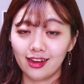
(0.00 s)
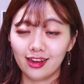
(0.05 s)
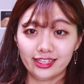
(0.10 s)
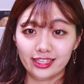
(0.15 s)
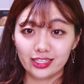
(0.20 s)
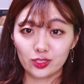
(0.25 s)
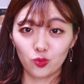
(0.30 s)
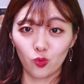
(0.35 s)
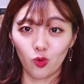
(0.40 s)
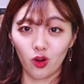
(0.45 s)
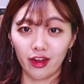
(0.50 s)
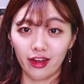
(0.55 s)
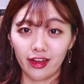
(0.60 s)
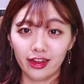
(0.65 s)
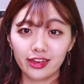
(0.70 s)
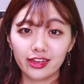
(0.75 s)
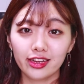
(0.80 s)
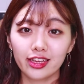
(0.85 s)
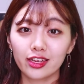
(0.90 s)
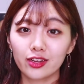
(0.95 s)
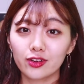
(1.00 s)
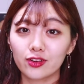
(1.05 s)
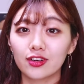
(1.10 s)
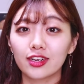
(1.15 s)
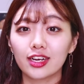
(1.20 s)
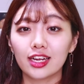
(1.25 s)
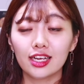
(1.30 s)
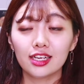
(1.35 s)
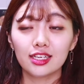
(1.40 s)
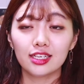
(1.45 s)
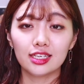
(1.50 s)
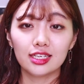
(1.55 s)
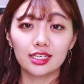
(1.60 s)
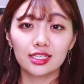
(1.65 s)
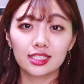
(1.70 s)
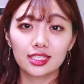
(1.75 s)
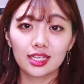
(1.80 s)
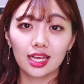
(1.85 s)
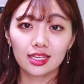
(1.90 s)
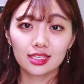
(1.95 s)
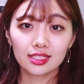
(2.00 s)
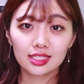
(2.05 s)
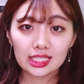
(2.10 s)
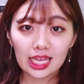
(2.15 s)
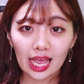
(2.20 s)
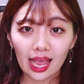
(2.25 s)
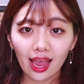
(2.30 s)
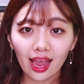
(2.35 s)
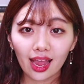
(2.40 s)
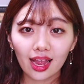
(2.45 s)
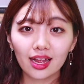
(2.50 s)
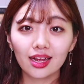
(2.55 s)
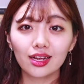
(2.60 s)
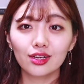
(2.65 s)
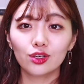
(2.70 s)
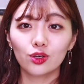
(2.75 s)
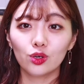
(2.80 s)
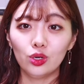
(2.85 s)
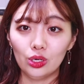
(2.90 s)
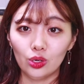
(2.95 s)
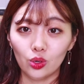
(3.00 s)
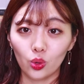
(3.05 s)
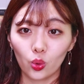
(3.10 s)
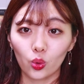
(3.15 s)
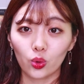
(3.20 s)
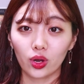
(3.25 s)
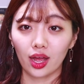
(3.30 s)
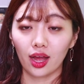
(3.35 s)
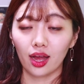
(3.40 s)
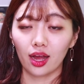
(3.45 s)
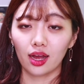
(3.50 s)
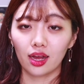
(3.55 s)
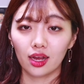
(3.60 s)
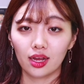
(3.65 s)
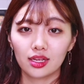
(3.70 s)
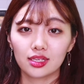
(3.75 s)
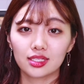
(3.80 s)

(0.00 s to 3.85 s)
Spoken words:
This one in Korean is Saint Laurent.